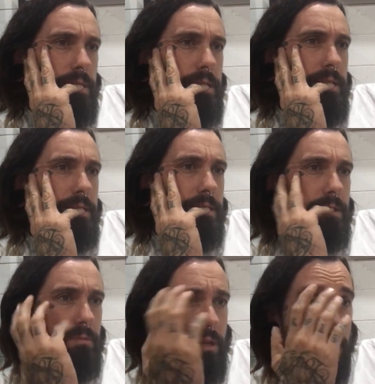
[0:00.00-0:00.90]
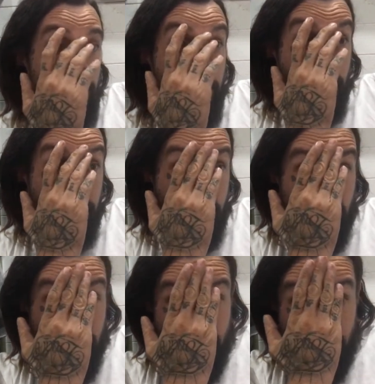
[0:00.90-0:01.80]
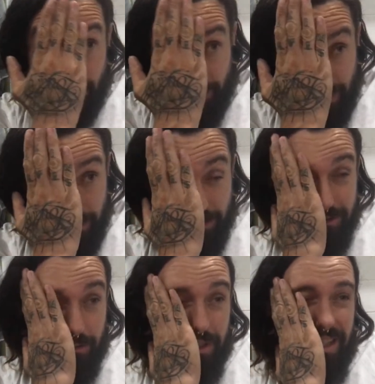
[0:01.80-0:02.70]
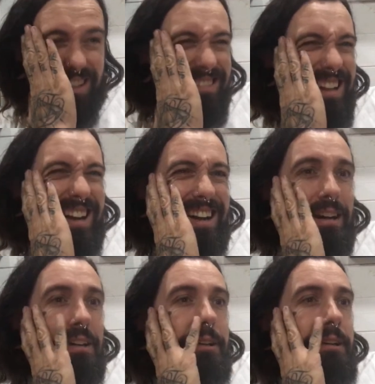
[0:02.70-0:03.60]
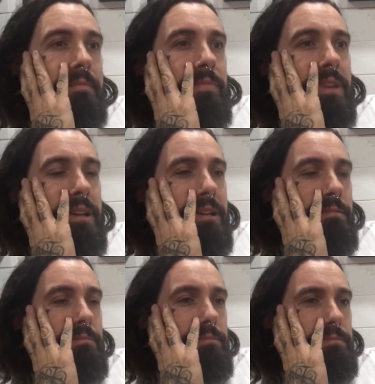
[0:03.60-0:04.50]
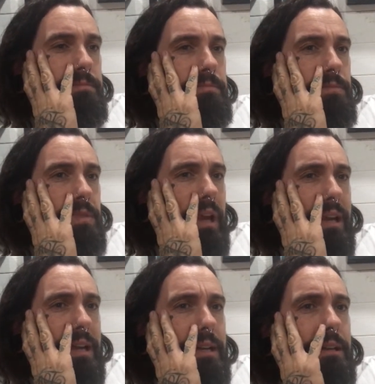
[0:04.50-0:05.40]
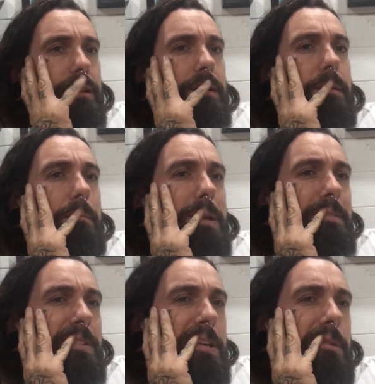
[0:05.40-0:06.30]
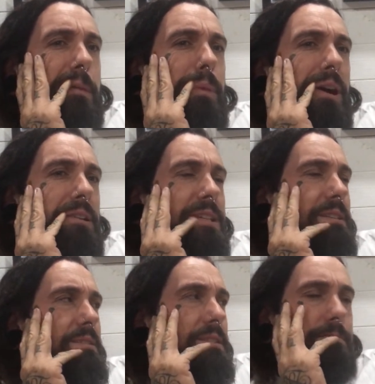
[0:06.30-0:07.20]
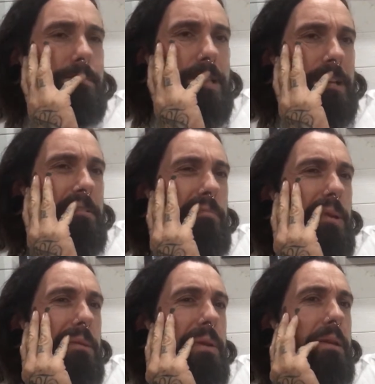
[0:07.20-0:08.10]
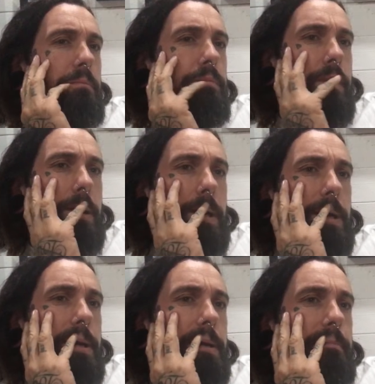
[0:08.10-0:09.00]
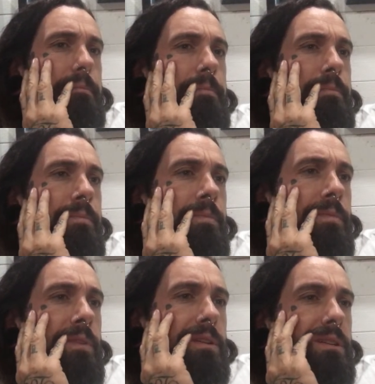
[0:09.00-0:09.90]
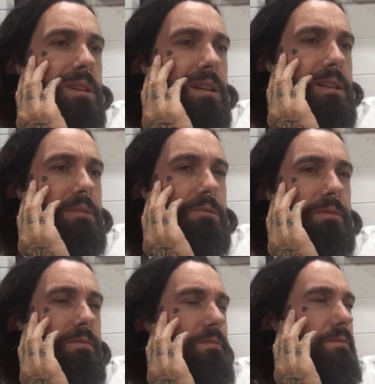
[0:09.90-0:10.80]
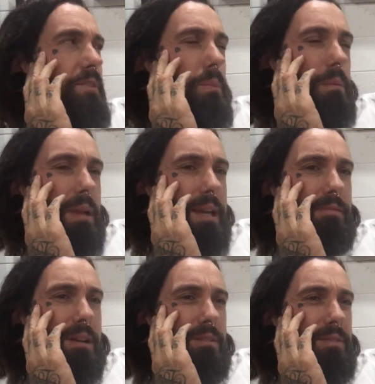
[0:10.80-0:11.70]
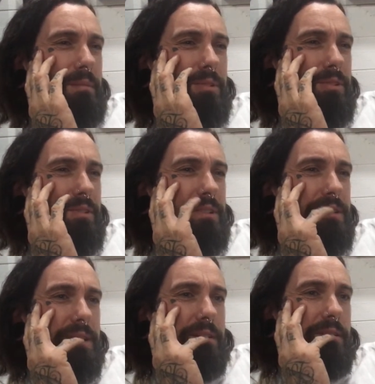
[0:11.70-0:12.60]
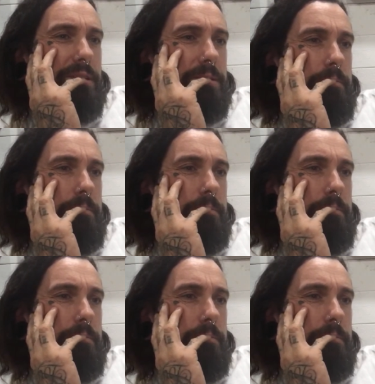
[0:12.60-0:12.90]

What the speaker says: Any instance where people try to get in the van and cause trouble at night? Nah. And I made a video where I parked in the centre of Birmingham, and there were a few people hanging around the van, but nothing serious.